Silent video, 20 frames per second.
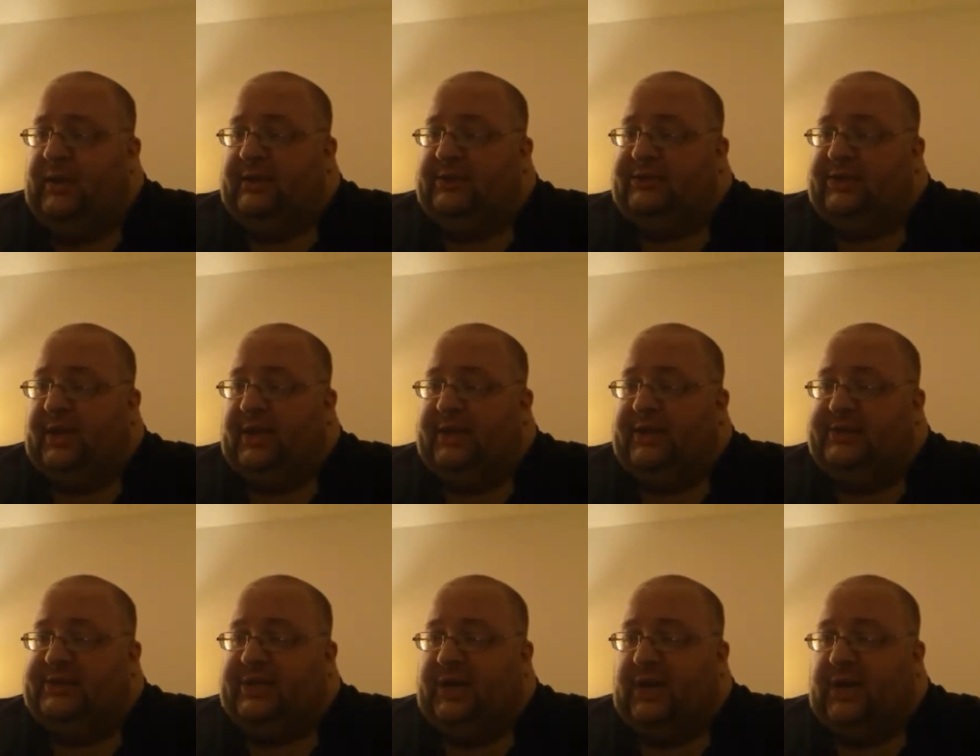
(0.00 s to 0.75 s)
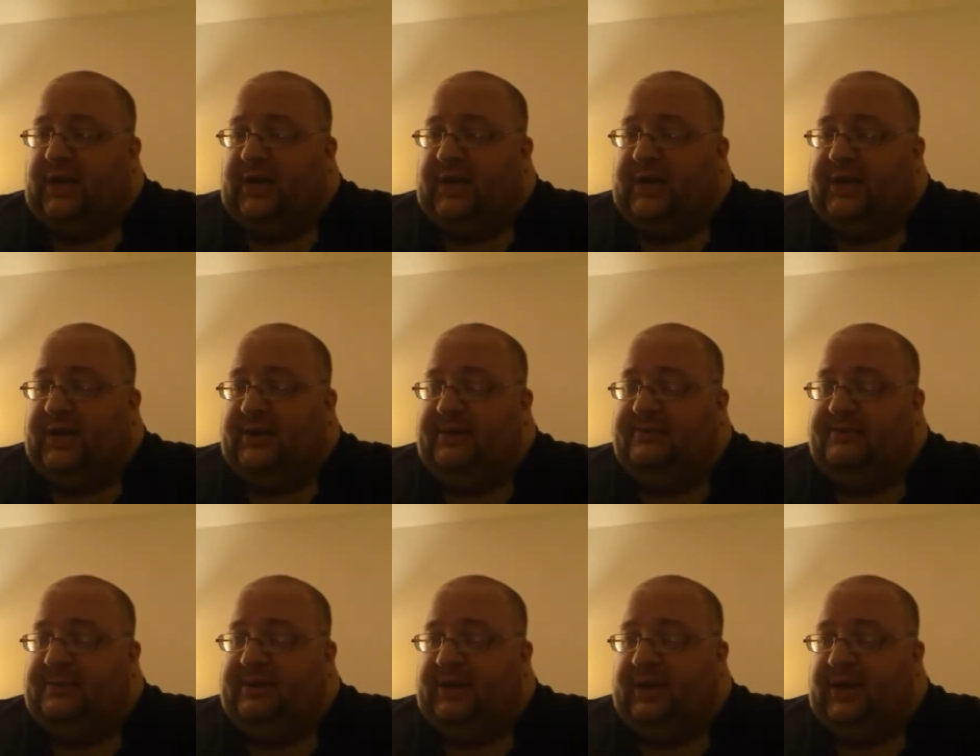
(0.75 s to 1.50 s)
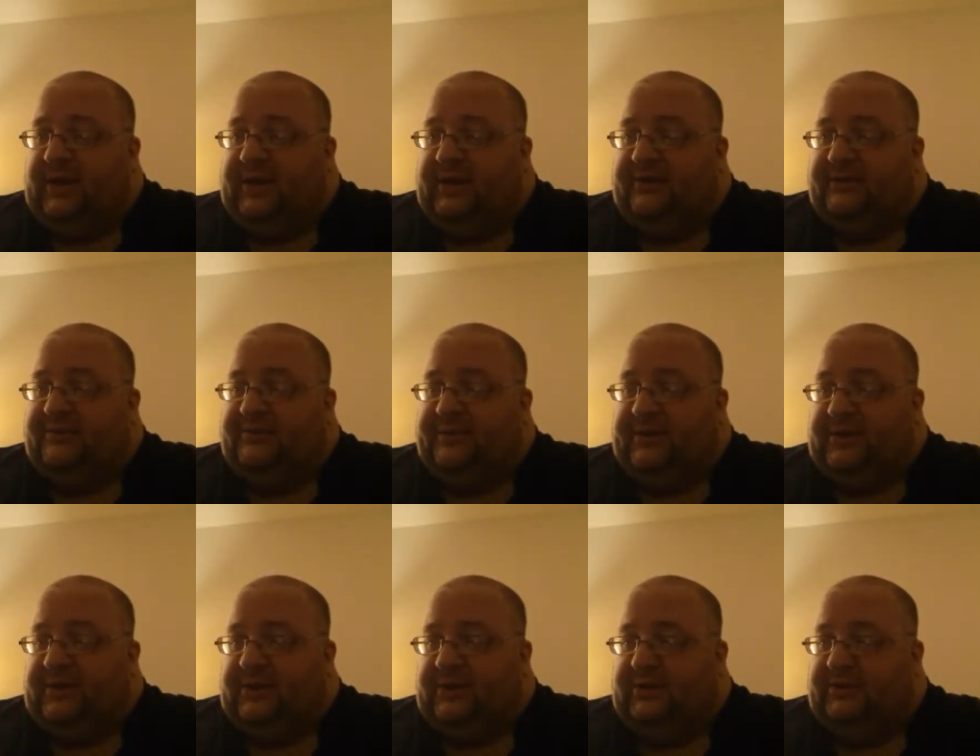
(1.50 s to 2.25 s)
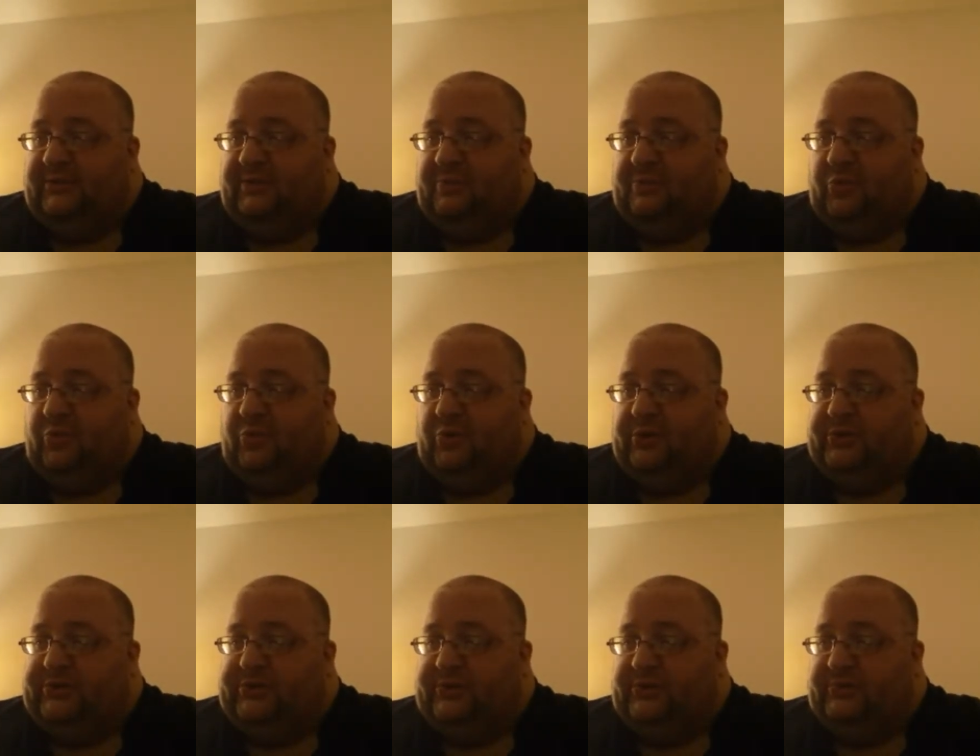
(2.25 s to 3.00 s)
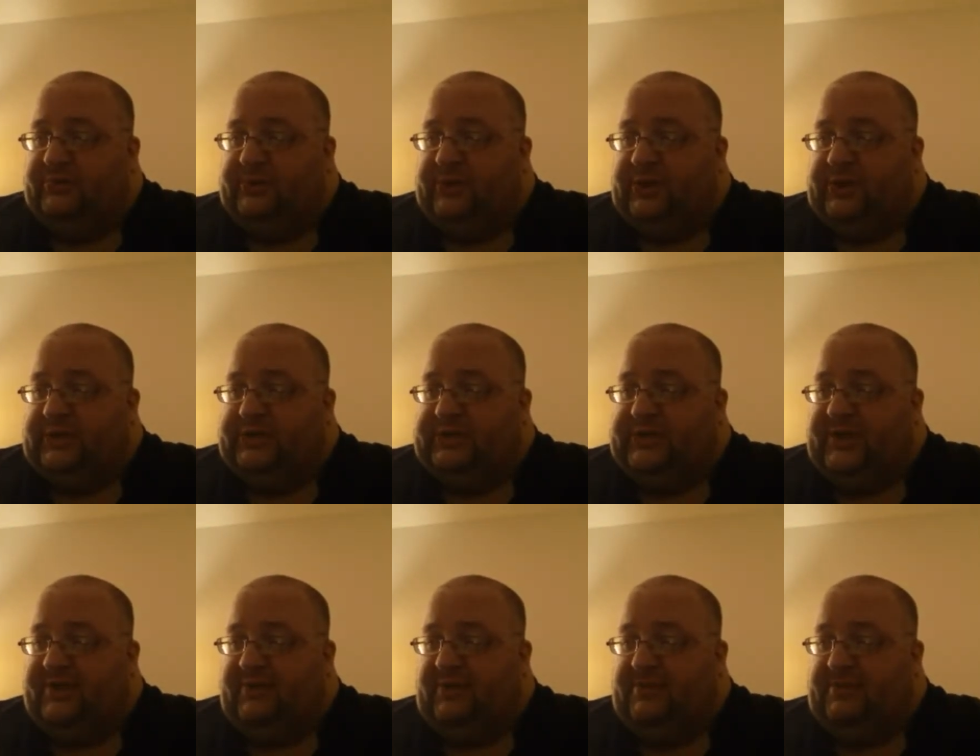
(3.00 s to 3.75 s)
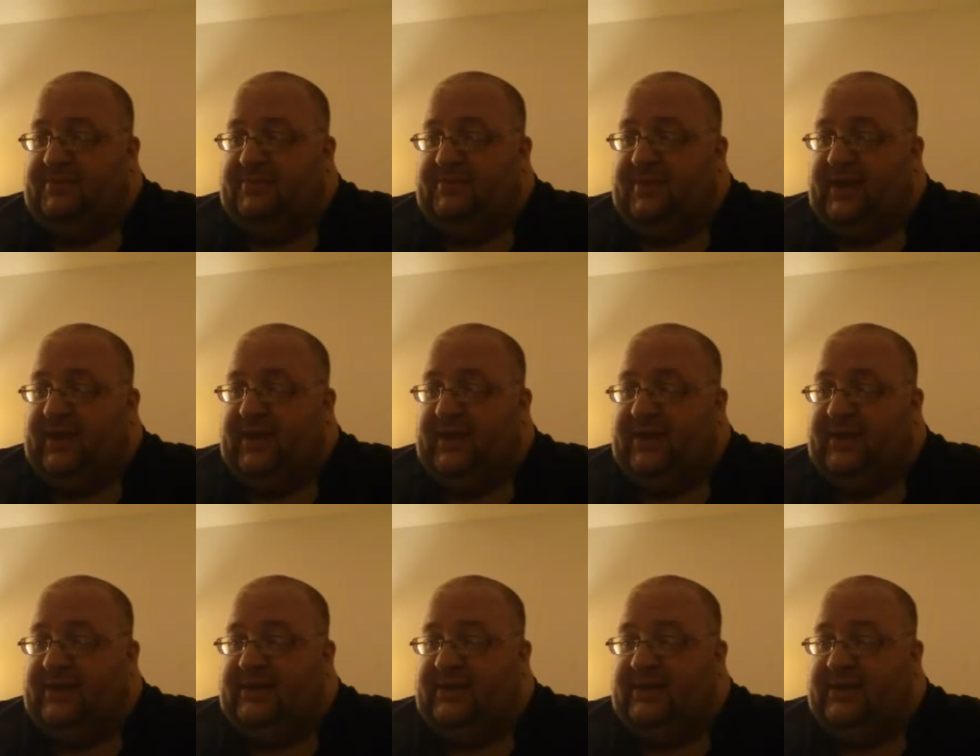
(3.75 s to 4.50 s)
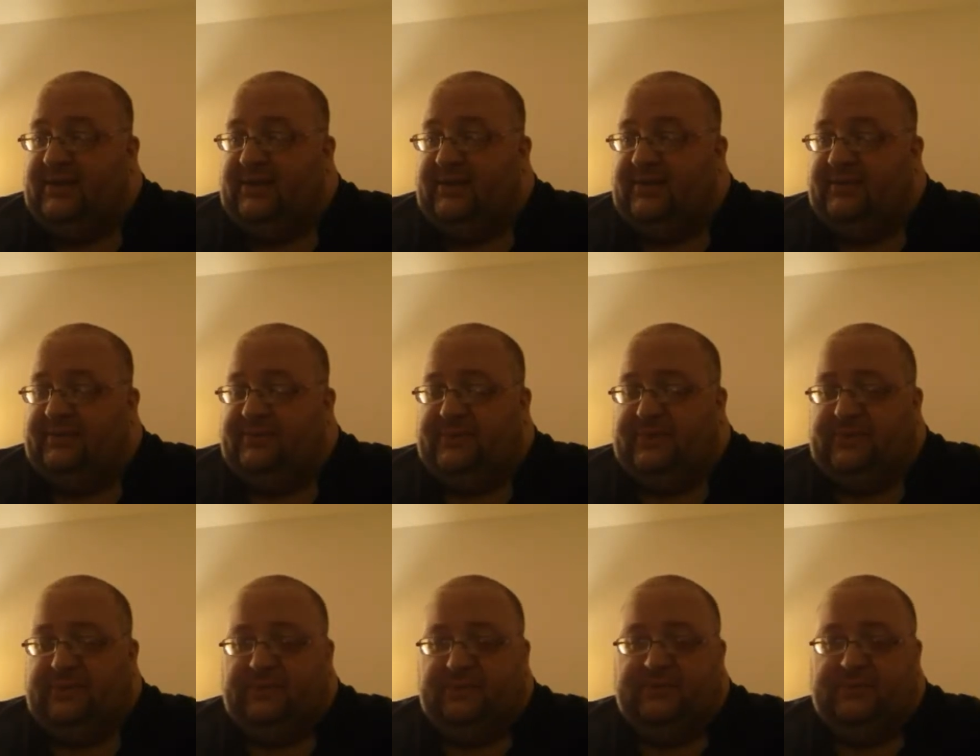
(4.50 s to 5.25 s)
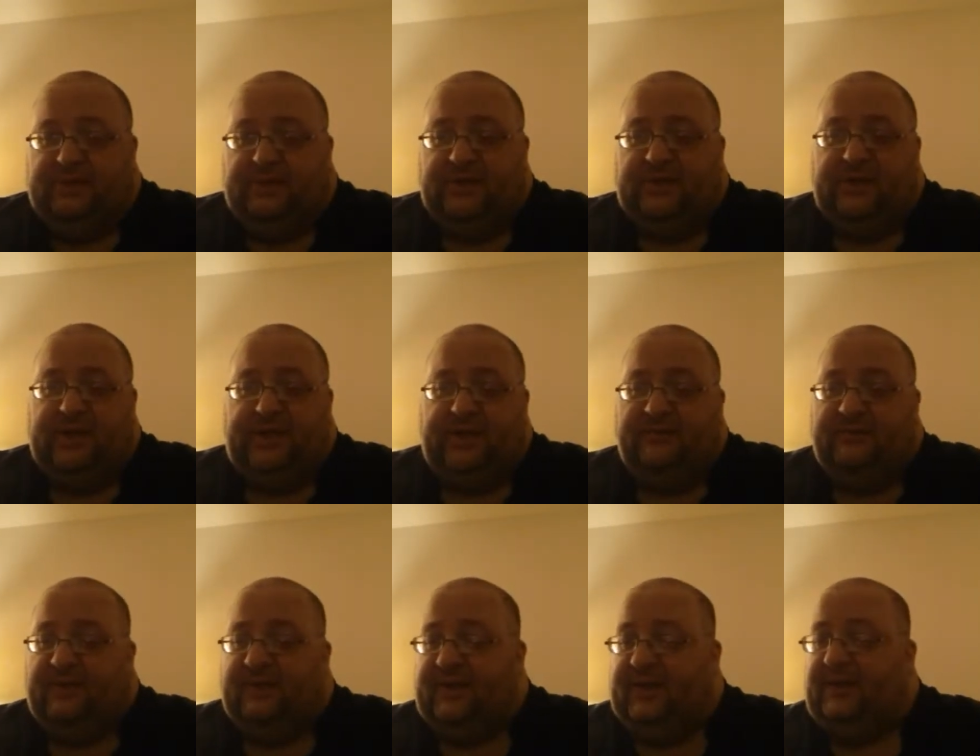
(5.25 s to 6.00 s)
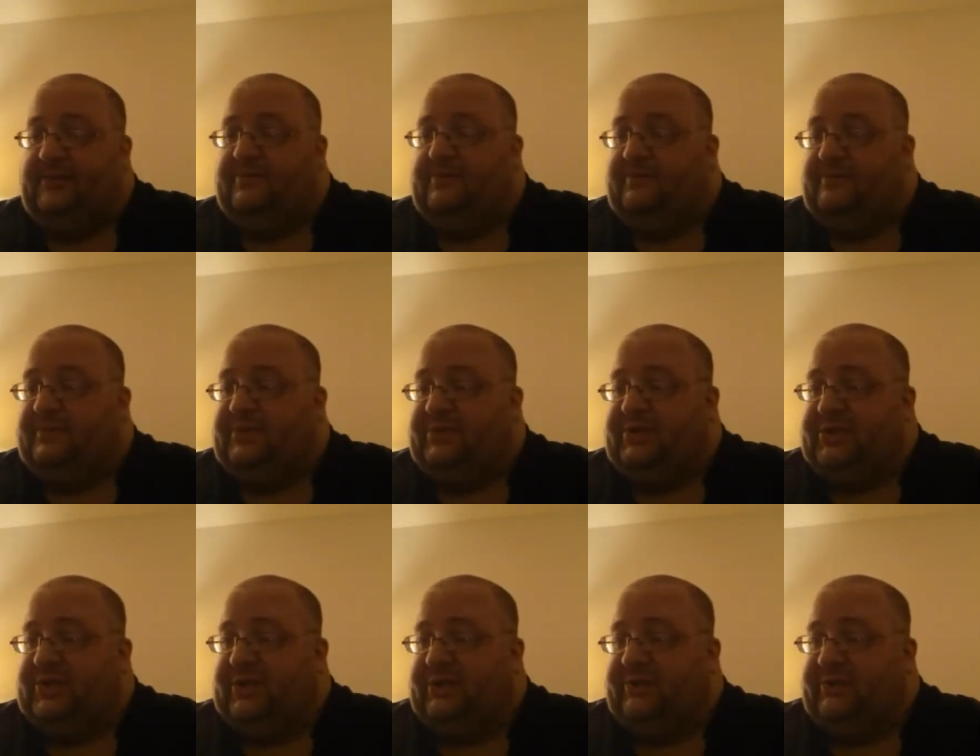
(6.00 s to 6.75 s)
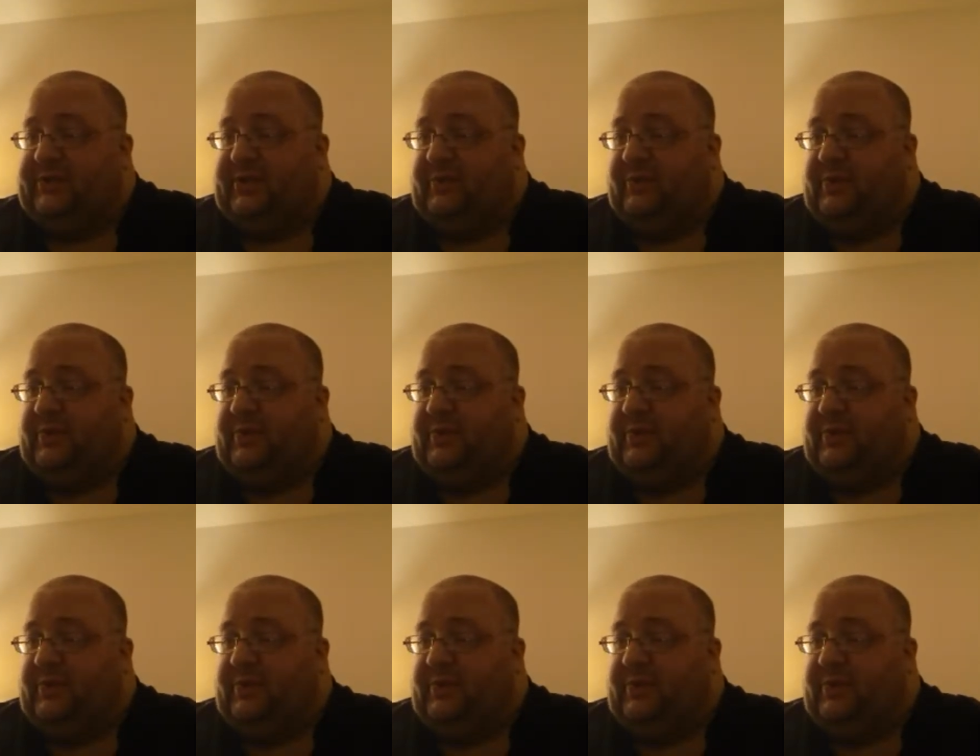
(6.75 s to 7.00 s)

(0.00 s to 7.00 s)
there's a lot of talk and been a lot of uh, reports on uh, Stephanie McMahon, uh, uh, a lady by the name of Michelle D.